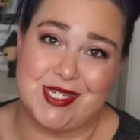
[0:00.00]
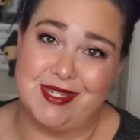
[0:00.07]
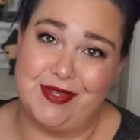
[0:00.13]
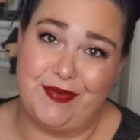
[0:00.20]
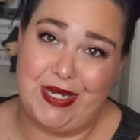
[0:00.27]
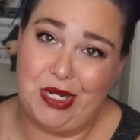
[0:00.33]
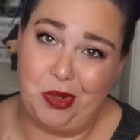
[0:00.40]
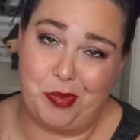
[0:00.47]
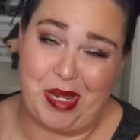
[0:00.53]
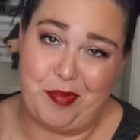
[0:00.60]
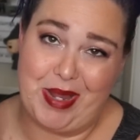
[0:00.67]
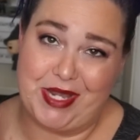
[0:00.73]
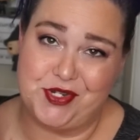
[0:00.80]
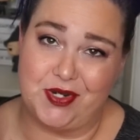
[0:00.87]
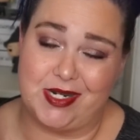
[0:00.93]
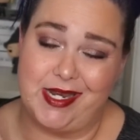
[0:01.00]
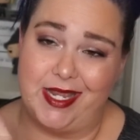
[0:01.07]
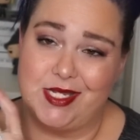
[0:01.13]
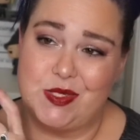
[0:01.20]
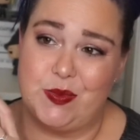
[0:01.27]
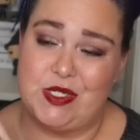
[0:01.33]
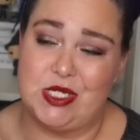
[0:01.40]
Just Live Here by Patrick
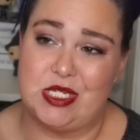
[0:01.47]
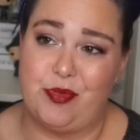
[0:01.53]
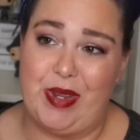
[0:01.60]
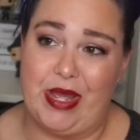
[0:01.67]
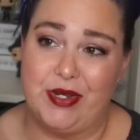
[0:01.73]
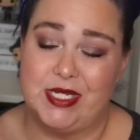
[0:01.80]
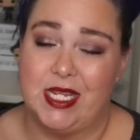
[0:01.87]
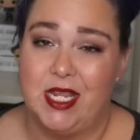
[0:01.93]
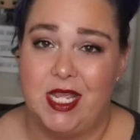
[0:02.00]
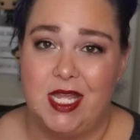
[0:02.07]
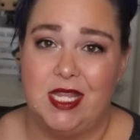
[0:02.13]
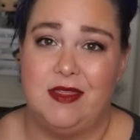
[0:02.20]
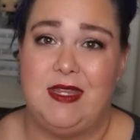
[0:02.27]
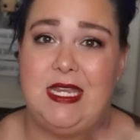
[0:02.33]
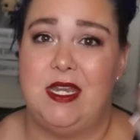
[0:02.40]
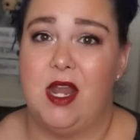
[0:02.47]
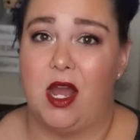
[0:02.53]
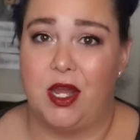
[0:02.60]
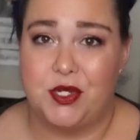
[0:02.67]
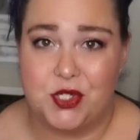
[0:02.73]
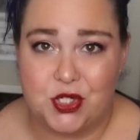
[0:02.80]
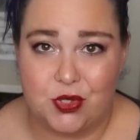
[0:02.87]
Ness, which is about the
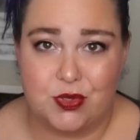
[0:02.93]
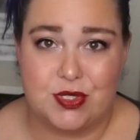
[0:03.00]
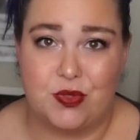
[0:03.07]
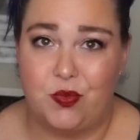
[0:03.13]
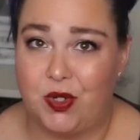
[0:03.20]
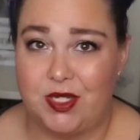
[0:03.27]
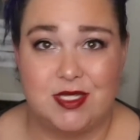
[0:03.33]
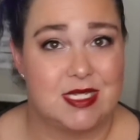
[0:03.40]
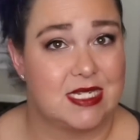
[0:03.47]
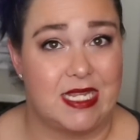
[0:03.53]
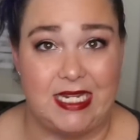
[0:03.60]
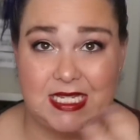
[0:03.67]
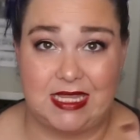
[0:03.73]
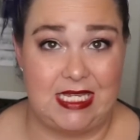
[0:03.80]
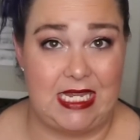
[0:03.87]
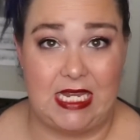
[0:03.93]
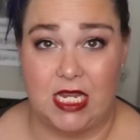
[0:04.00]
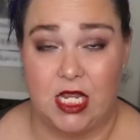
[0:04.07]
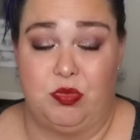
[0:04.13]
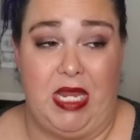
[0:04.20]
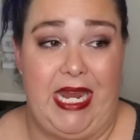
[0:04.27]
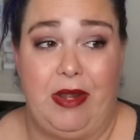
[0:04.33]
non-chosen ones, like
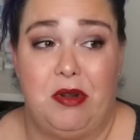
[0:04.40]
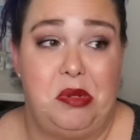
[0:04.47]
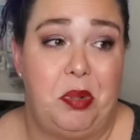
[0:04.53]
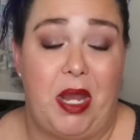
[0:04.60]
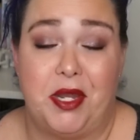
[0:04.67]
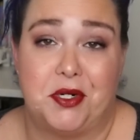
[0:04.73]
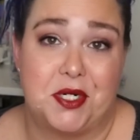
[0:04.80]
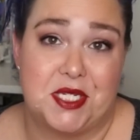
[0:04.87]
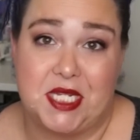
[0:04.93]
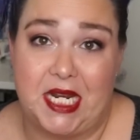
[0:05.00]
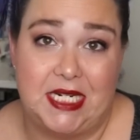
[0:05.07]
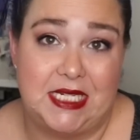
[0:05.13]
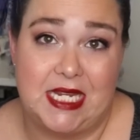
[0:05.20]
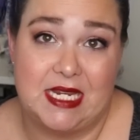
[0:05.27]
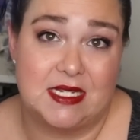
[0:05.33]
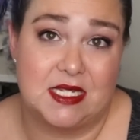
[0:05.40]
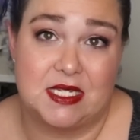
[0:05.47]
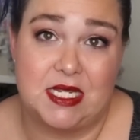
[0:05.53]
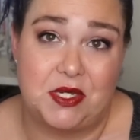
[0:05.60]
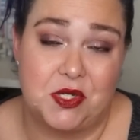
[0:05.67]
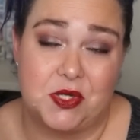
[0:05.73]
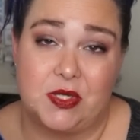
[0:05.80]
the Harry Potter sidekicks
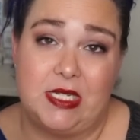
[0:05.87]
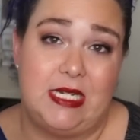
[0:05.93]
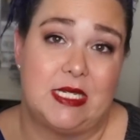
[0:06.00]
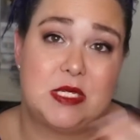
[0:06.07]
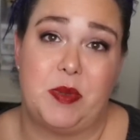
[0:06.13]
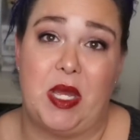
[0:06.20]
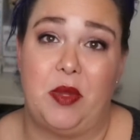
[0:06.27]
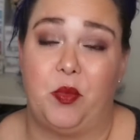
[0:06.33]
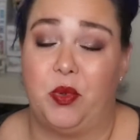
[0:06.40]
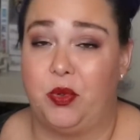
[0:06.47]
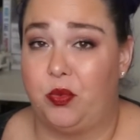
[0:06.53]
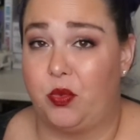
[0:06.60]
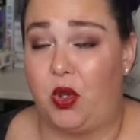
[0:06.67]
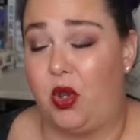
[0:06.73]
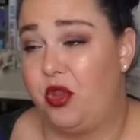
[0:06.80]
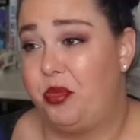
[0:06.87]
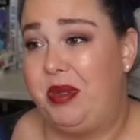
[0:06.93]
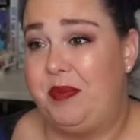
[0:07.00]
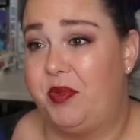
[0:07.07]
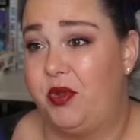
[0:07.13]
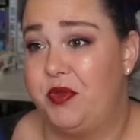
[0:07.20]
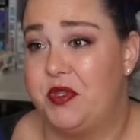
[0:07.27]
essentially. It's about all the
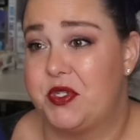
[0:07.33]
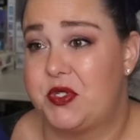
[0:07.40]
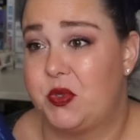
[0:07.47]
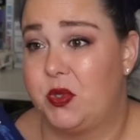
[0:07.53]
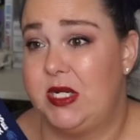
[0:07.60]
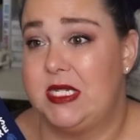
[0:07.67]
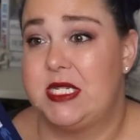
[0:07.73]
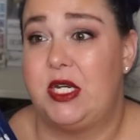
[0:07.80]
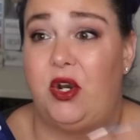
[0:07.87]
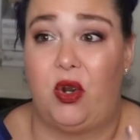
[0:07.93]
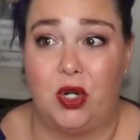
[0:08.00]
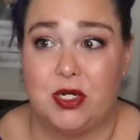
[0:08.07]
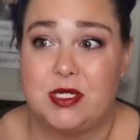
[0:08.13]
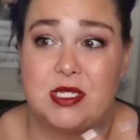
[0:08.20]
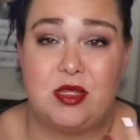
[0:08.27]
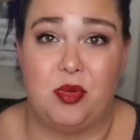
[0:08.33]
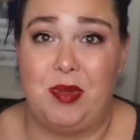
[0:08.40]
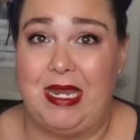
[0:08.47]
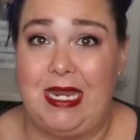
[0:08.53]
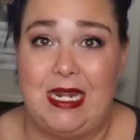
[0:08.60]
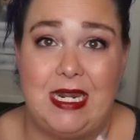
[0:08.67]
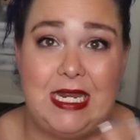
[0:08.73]
people in the stories that aren't the
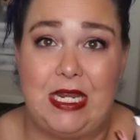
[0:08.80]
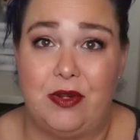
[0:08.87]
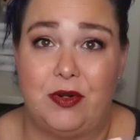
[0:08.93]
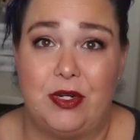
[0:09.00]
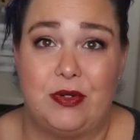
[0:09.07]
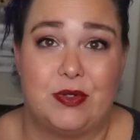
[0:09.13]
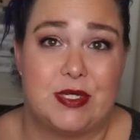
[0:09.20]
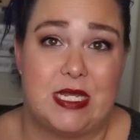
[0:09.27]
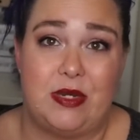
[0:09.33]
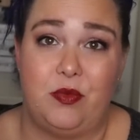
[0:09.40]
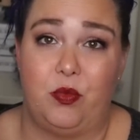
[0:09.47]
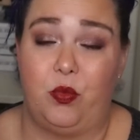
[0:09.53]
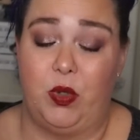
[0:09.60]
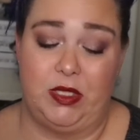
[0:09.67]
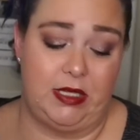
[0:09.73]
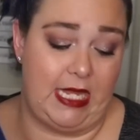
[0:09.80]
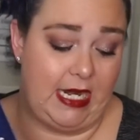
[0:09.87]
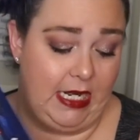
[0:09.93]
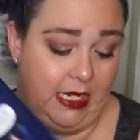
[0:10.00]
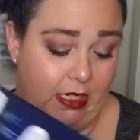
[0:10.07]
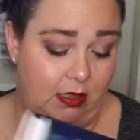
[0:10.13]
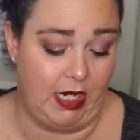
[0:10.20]
main heroes and what
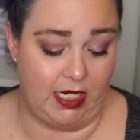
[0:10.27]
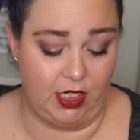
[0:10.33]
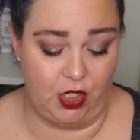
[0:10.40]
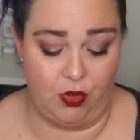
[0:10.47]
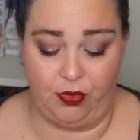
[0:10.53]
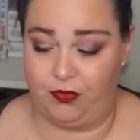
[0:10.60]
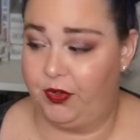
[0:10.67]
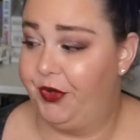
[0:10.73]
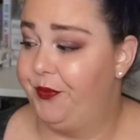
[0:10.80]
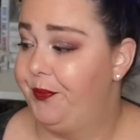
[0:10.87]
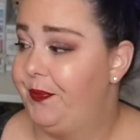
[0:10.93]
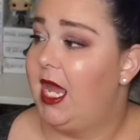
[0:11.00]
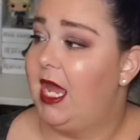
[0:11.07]
they kind of go through.